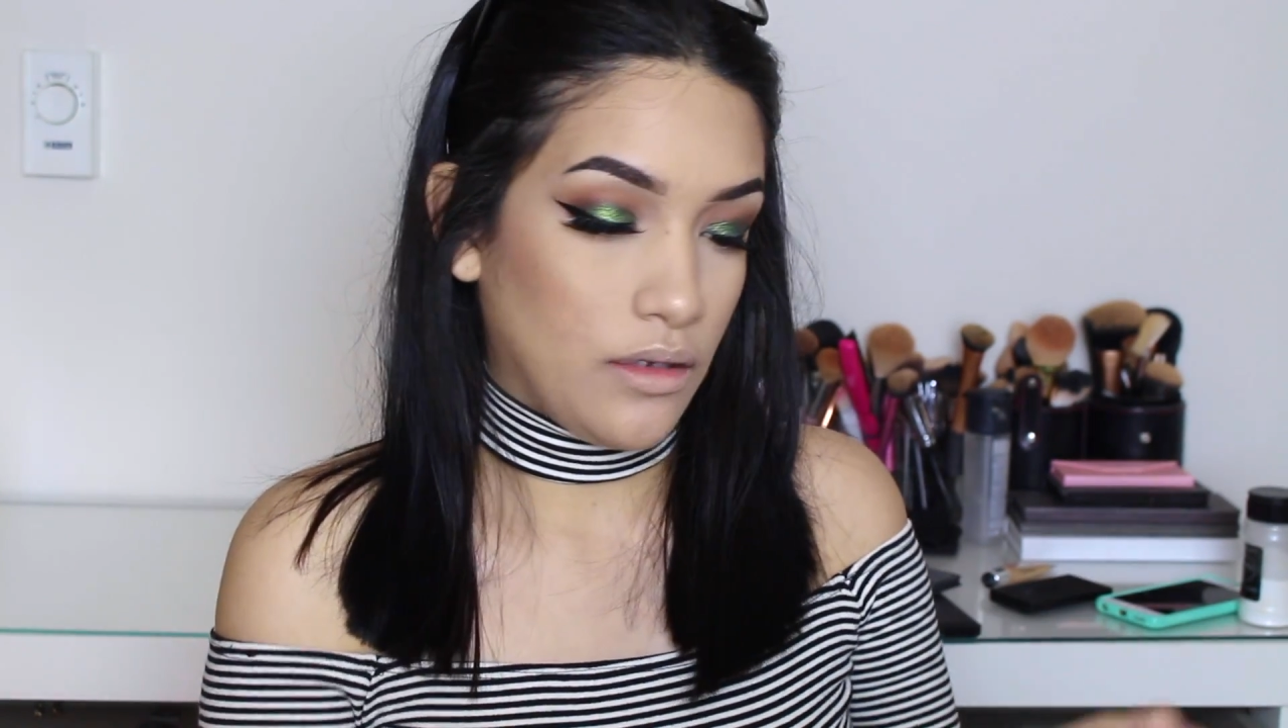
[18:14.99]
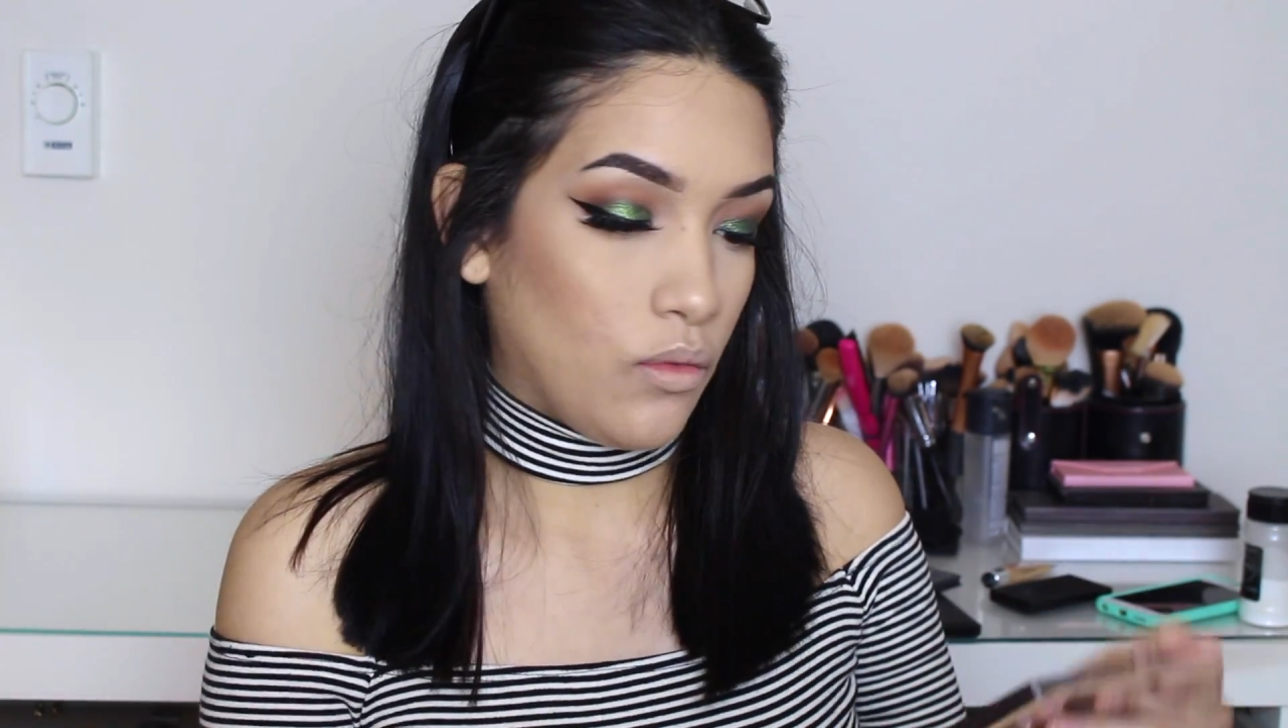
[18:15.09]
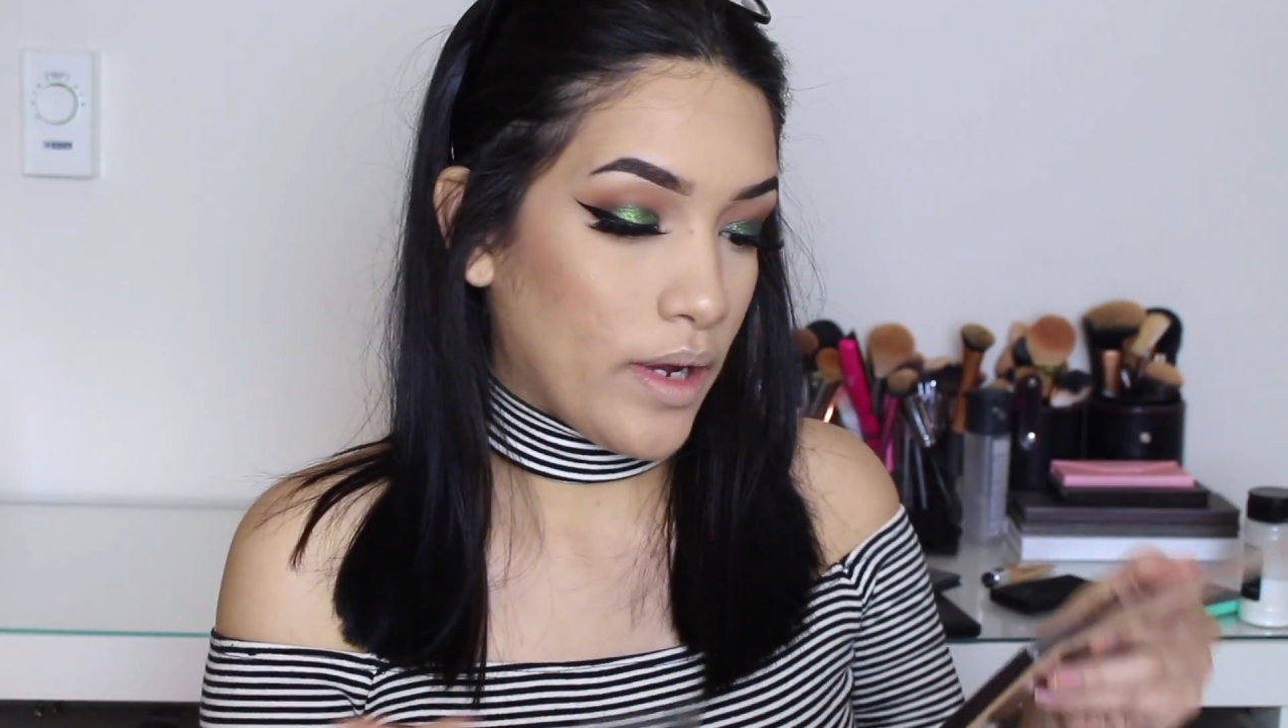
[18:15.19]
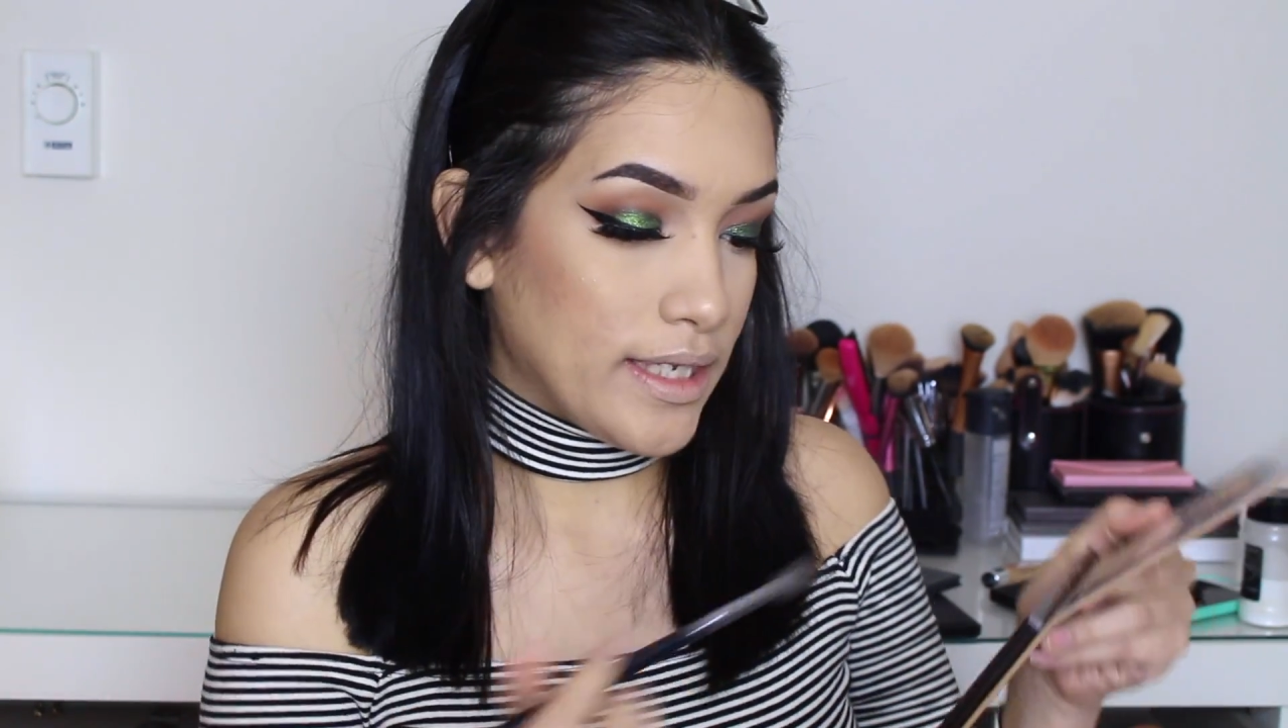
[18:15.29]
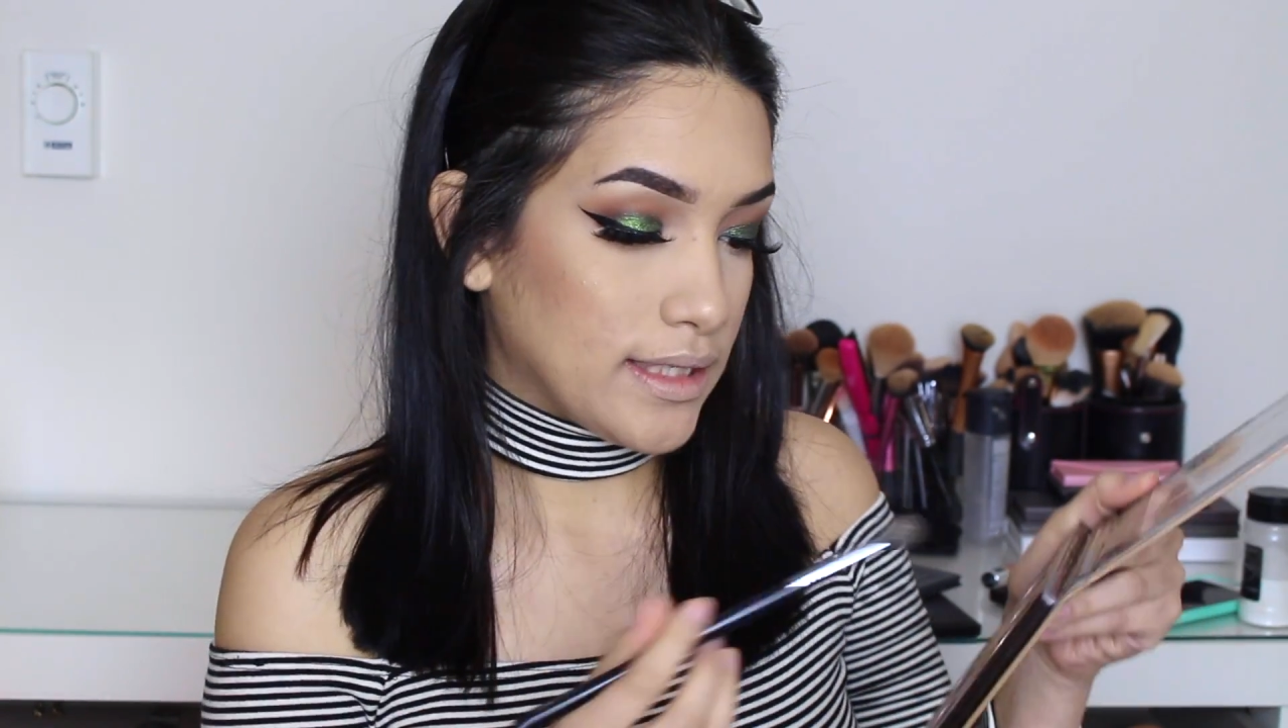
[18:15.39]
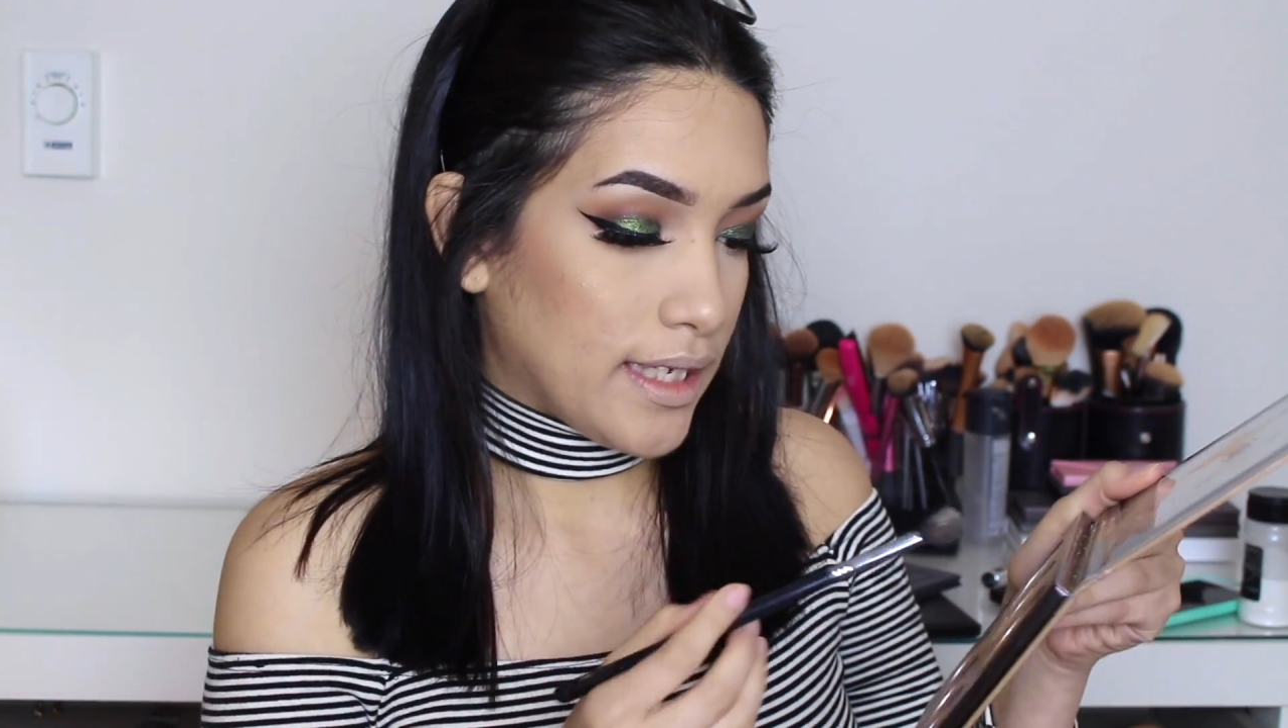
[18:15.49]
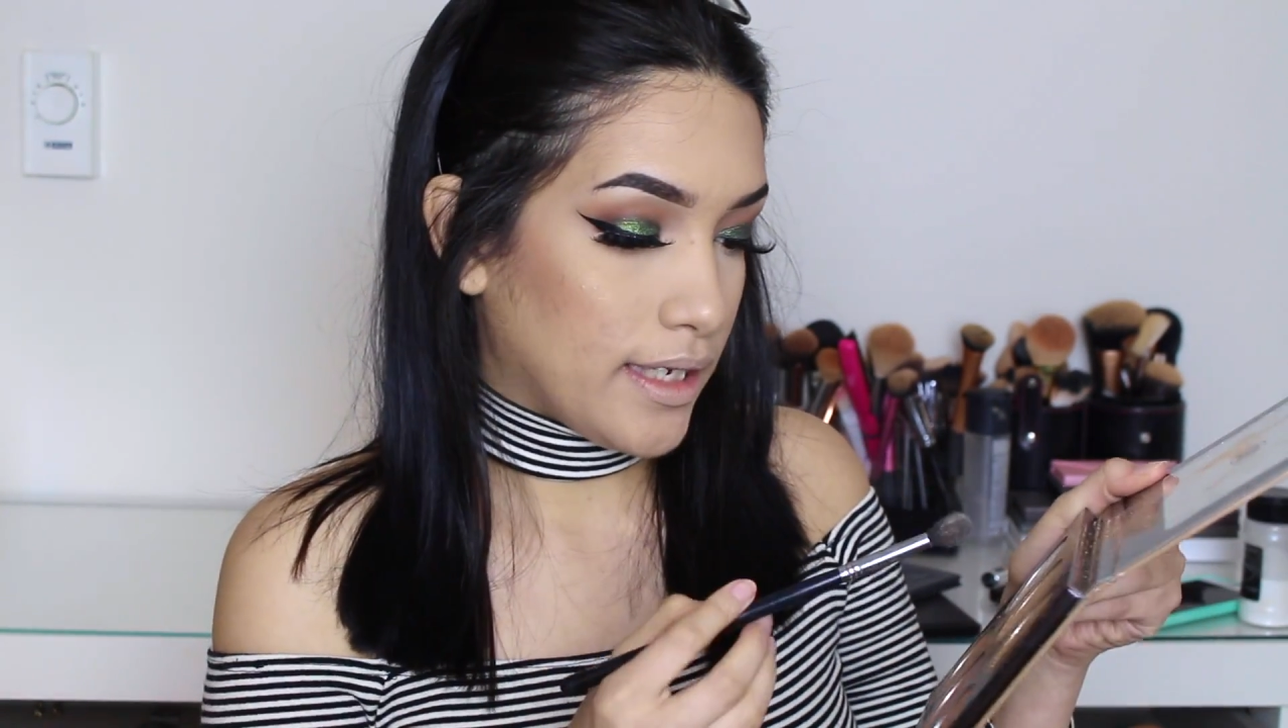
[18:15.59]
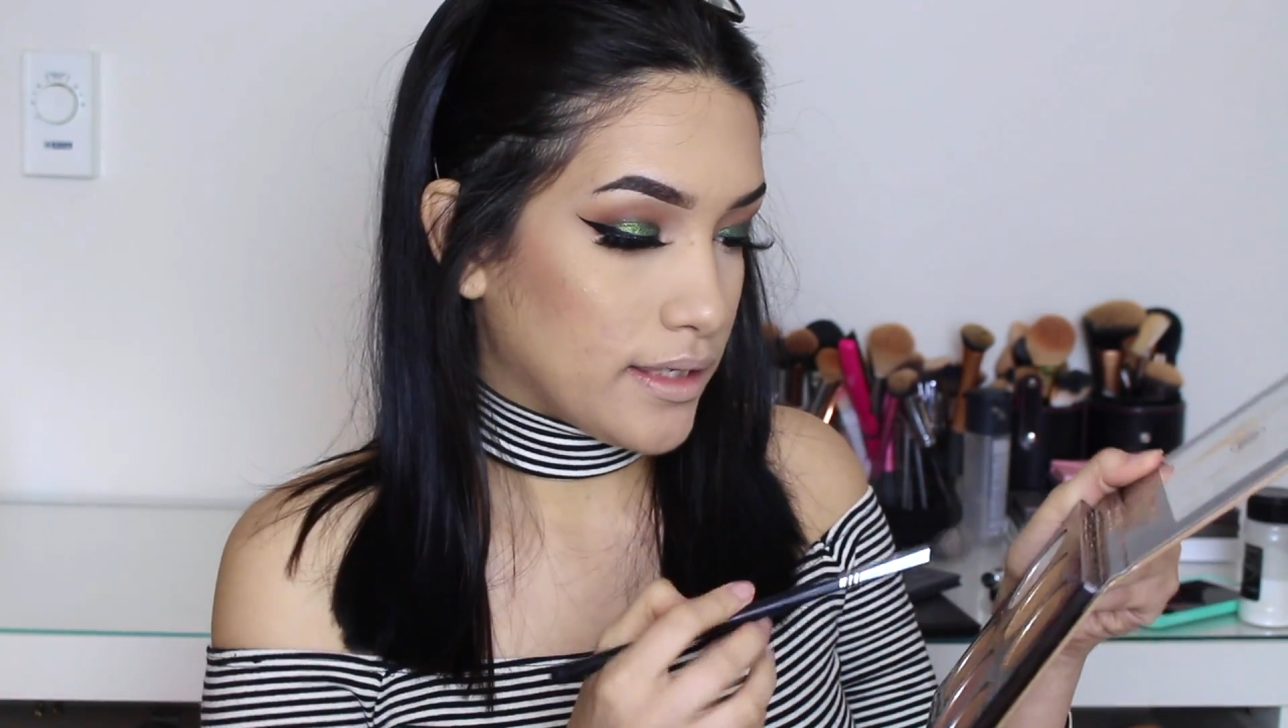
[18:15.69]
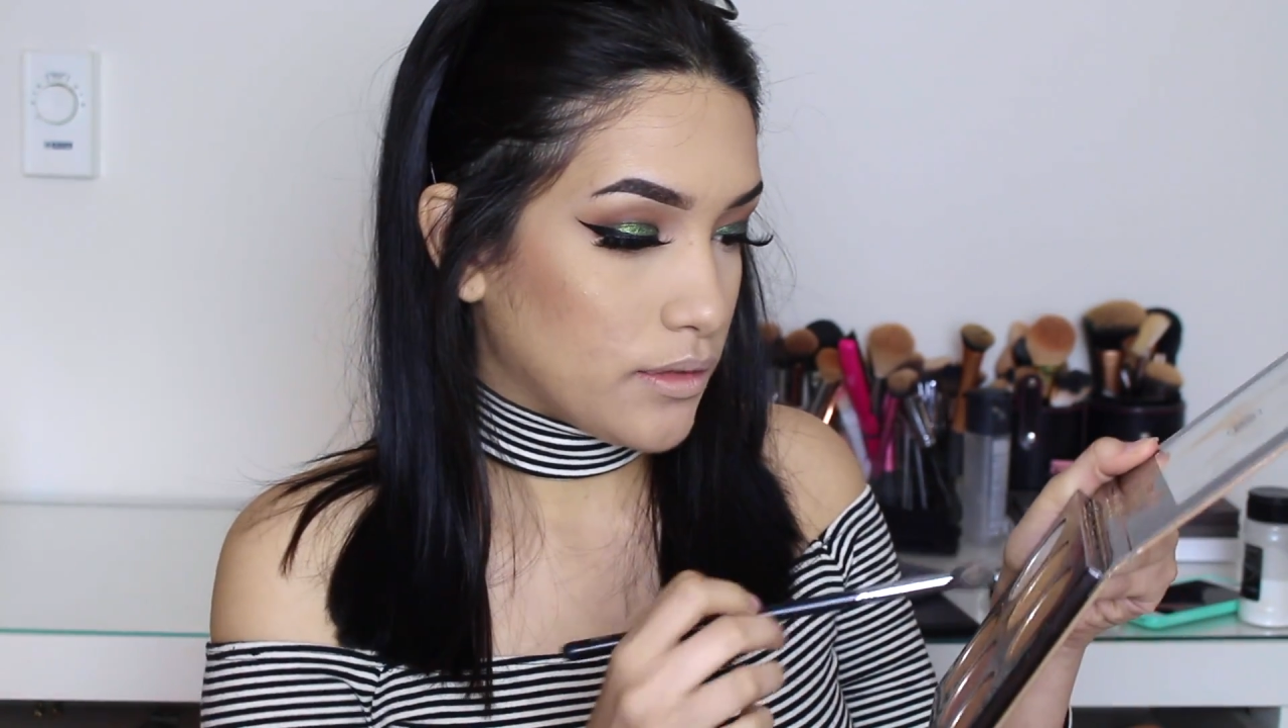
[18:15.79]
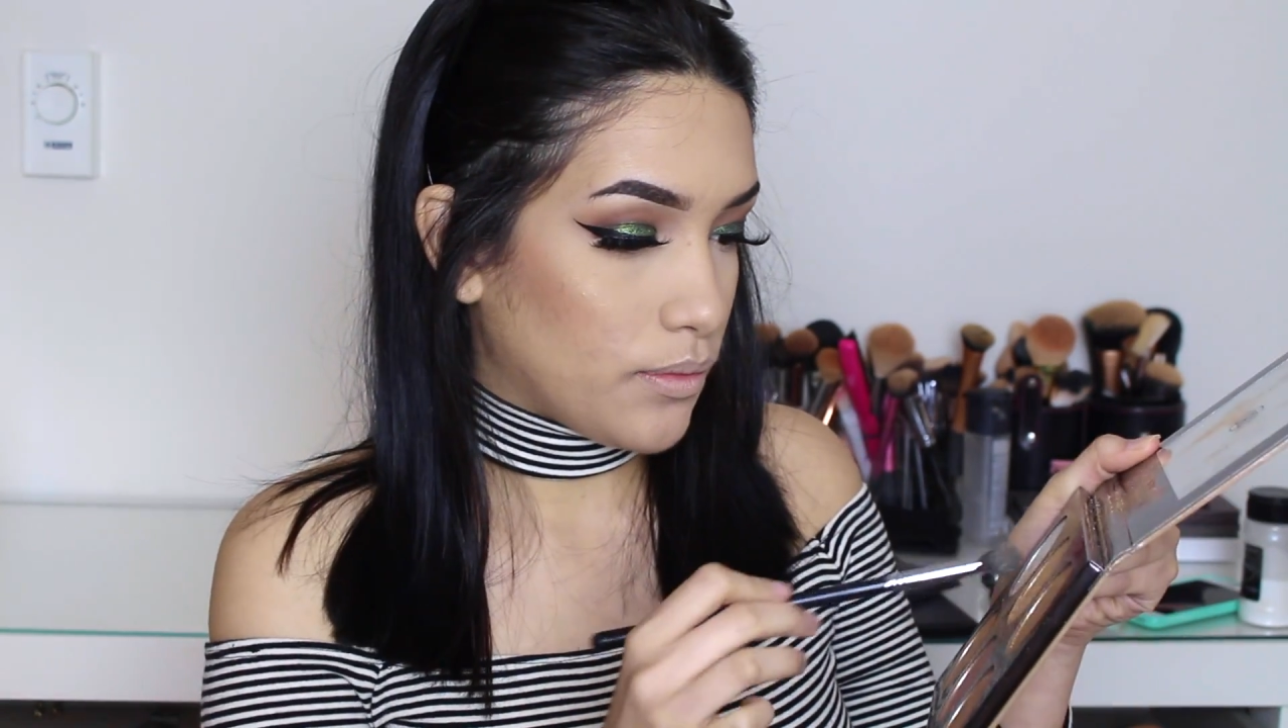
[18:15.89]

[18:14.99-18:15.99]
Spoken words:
White Sand